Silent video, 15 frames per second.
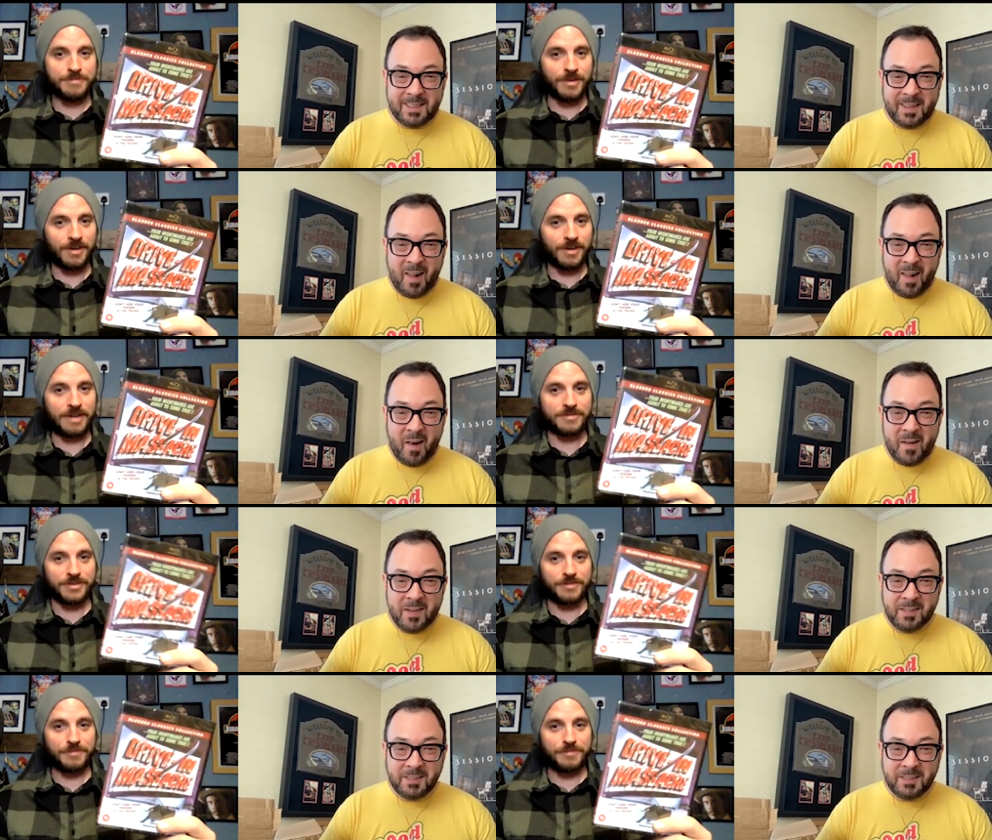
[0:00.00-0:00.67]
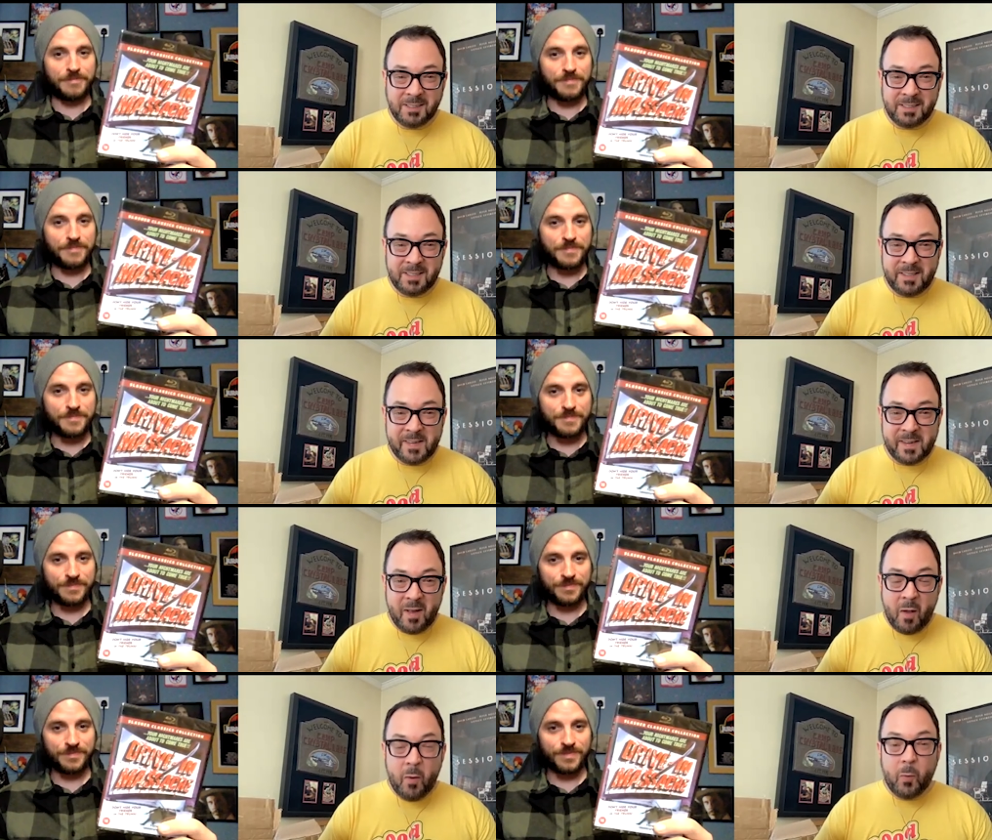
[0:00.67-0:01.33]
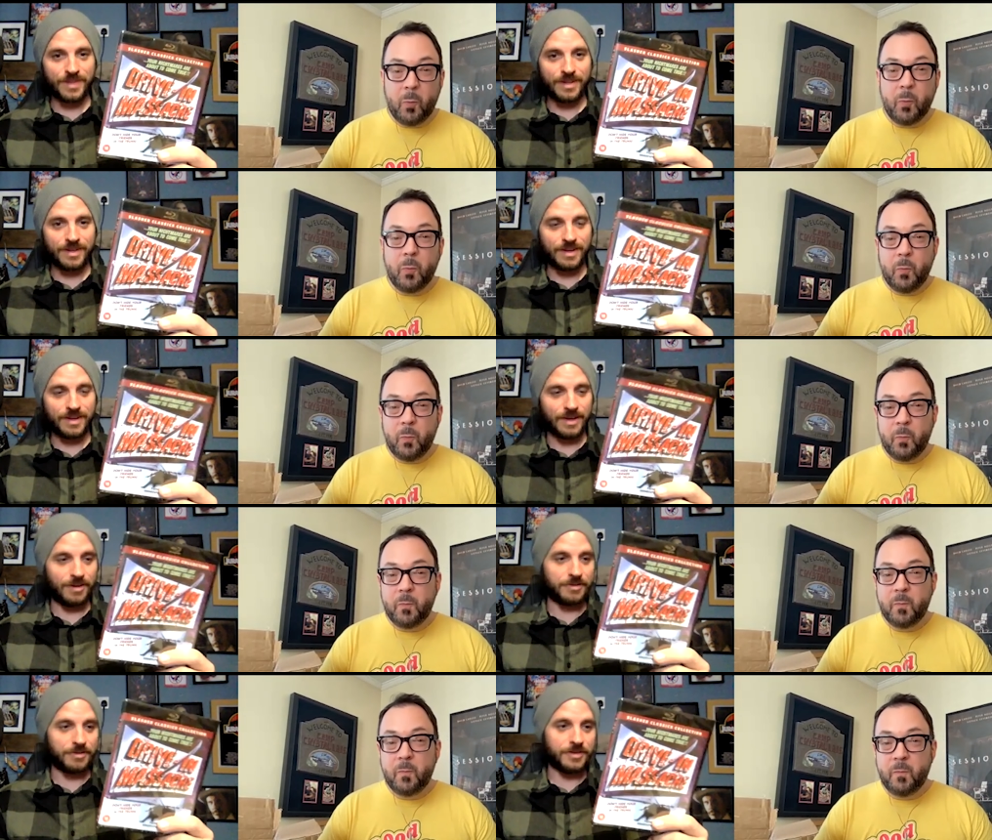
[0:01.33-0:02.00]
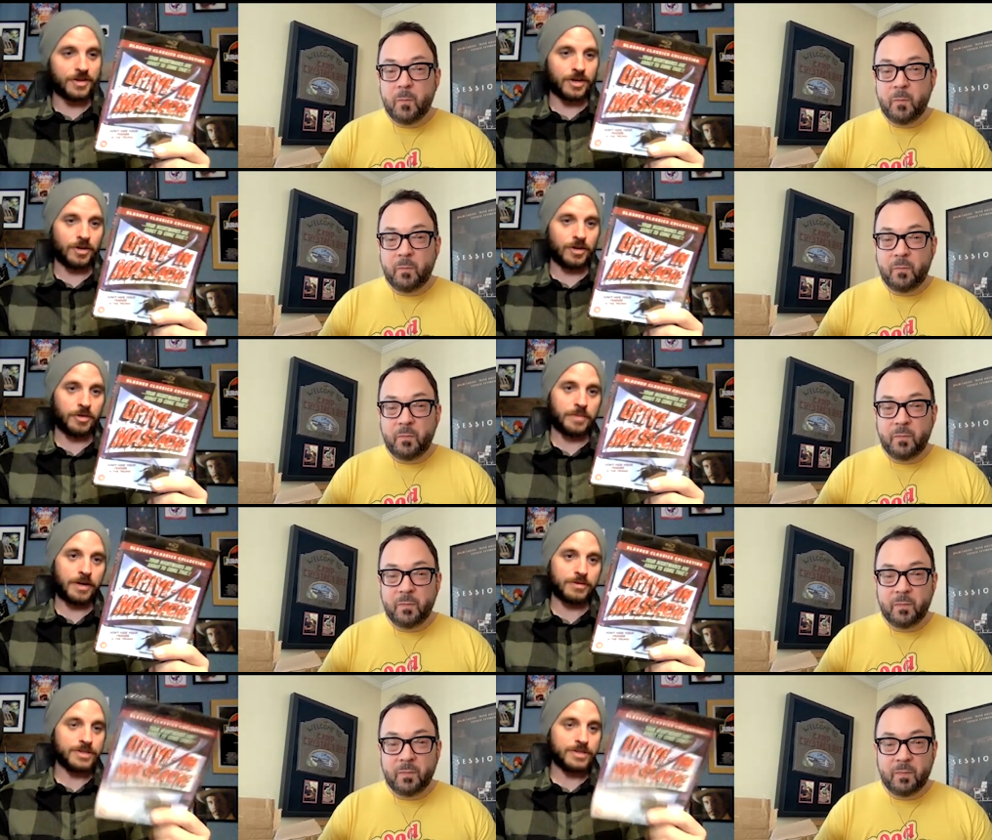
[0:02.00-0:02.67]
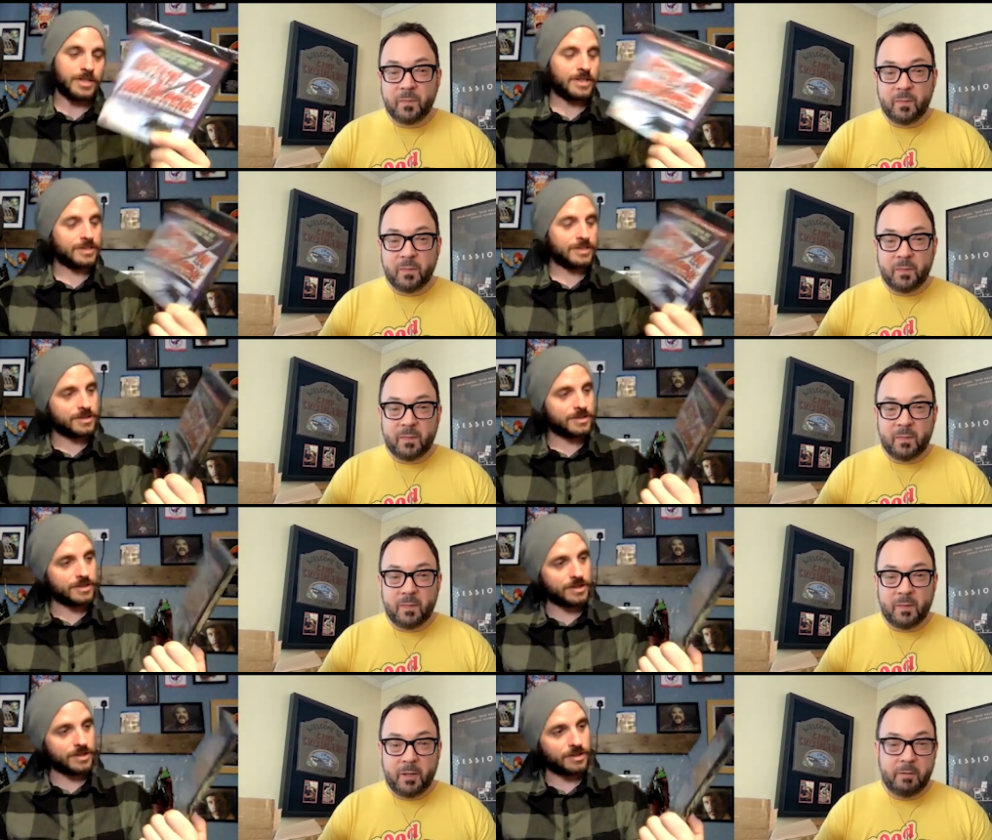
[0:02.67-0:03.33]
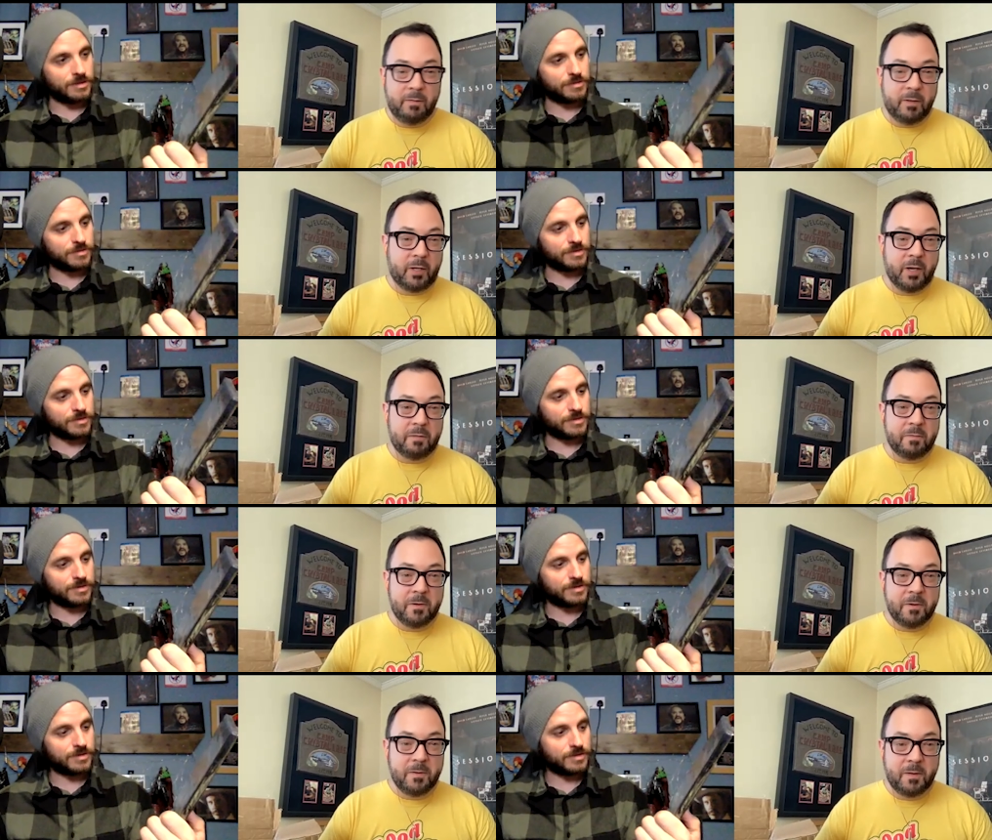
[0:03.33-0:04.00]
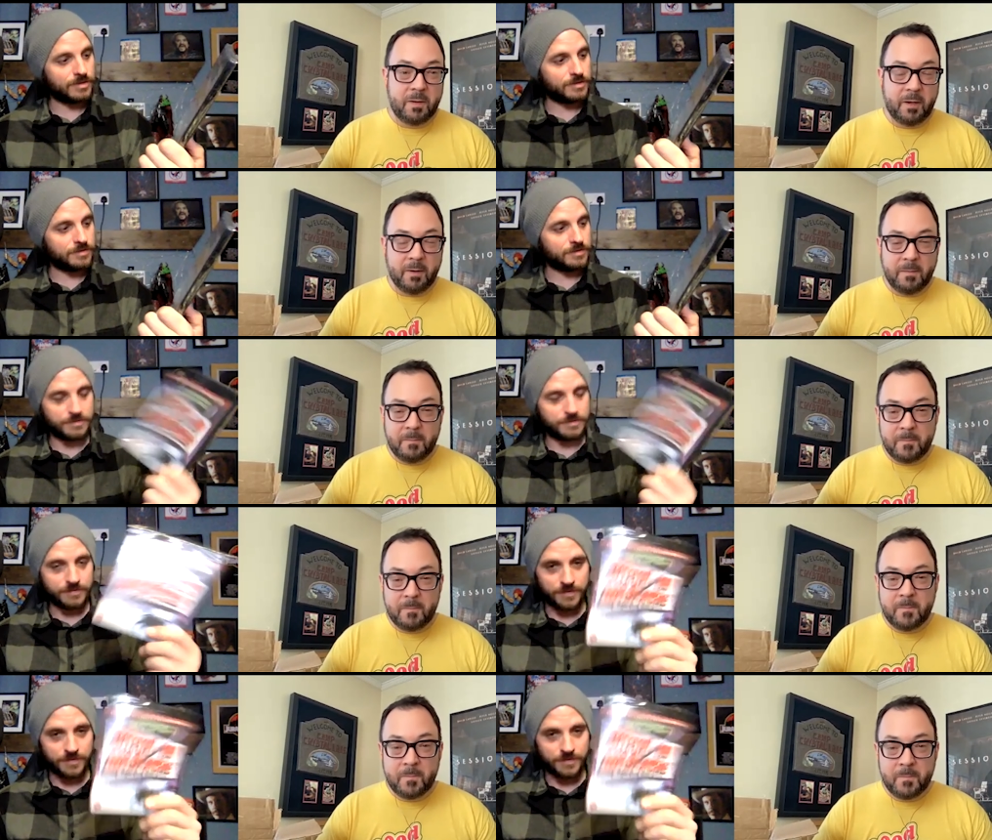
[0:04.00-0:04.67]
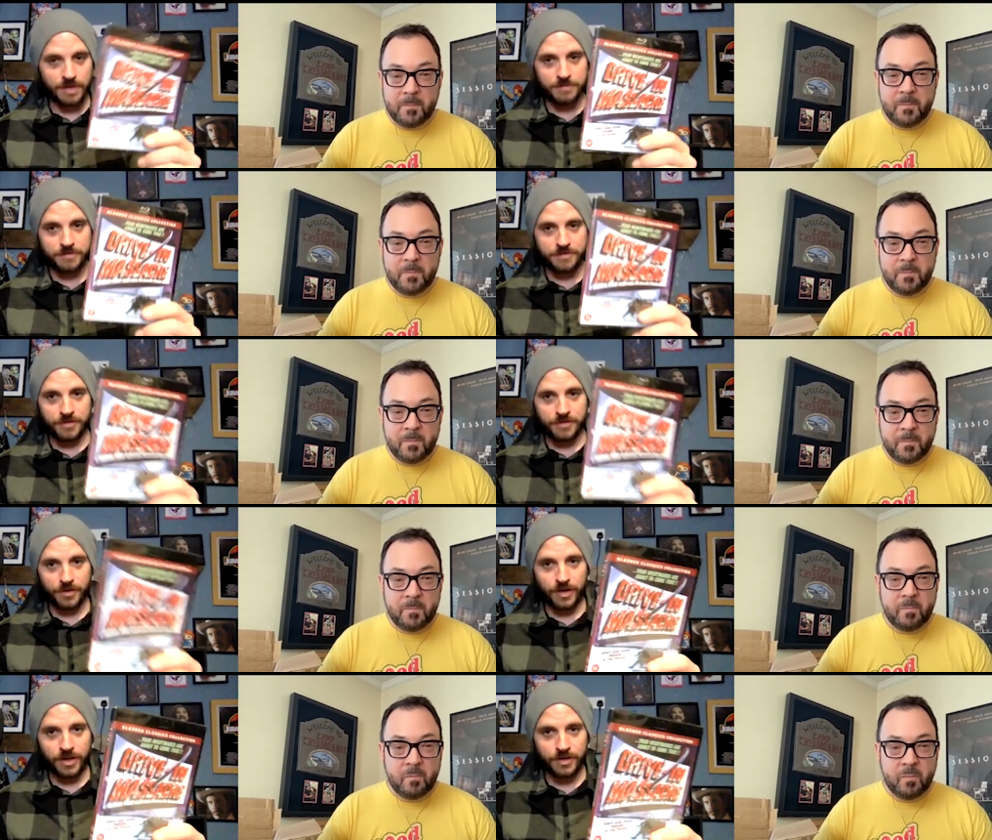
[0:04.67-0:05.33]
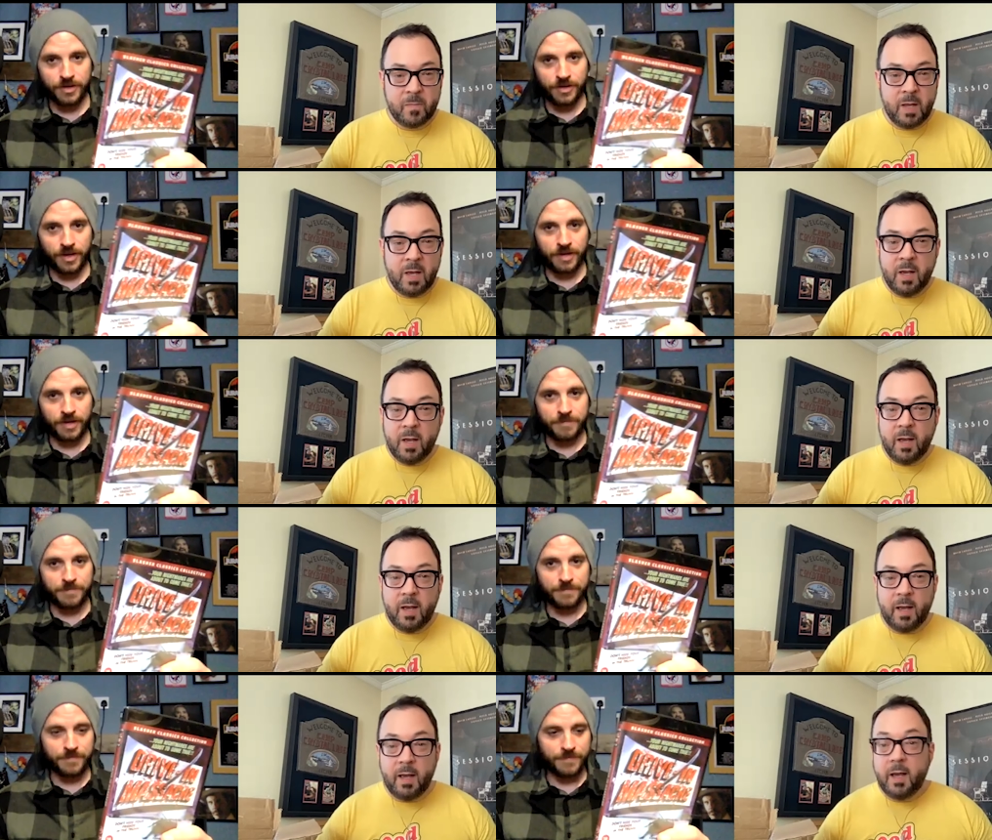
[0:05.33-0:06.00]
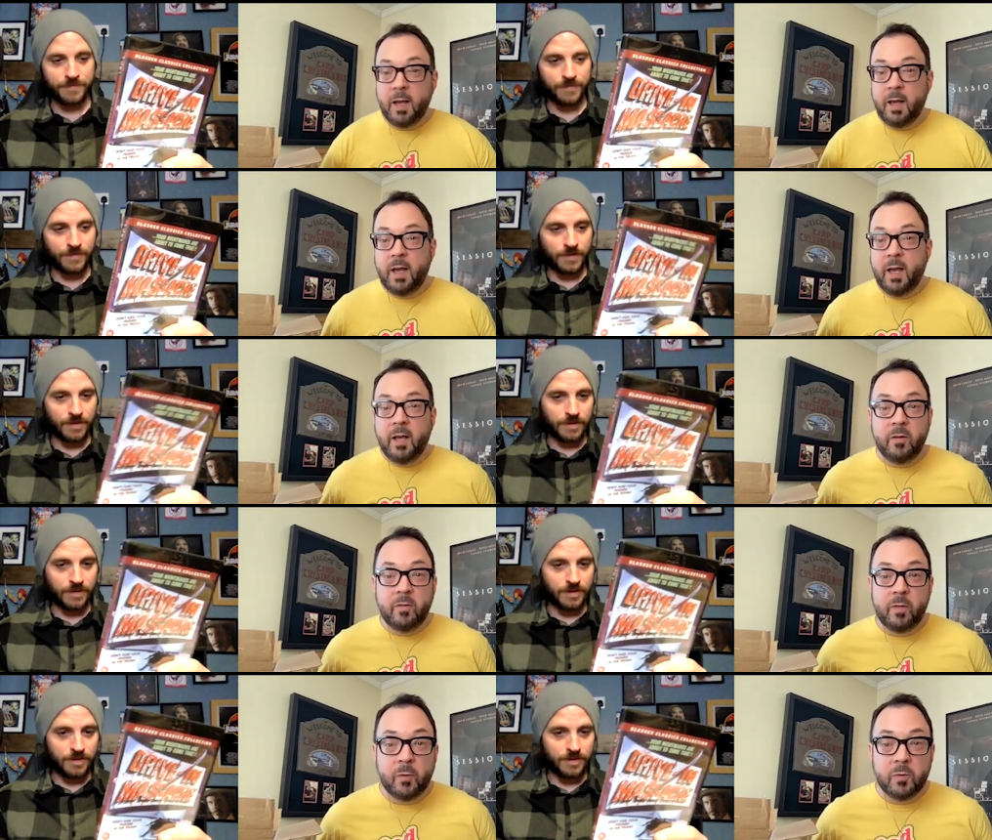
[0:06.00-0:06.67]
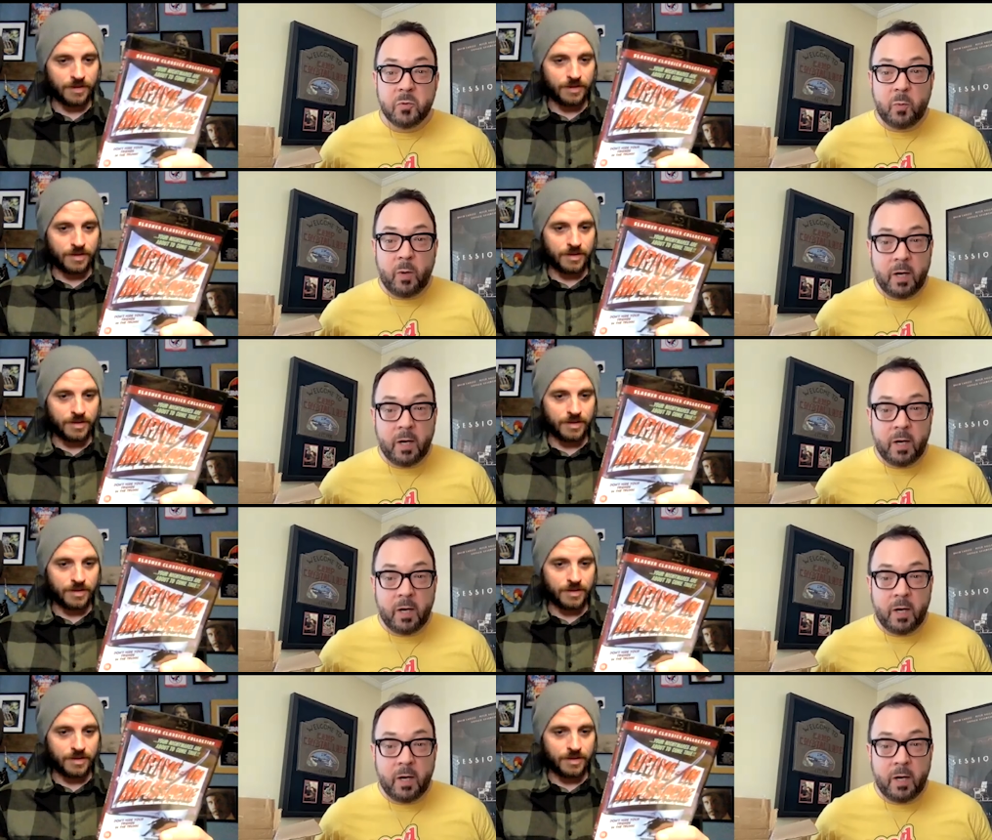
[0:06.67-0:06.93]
Speaker 1: I haven't. I've heard a lot about it. So love the
Speaker 2: cover. Yeah.
Speaker 1: Yep, finally
Speaker 2: got it. And those